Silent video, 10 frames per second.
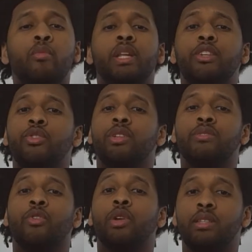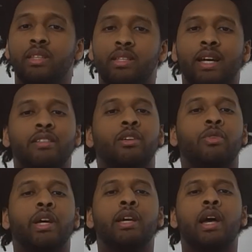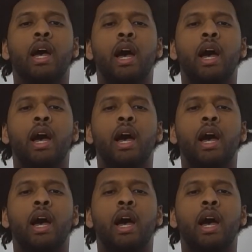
many students fall into this category.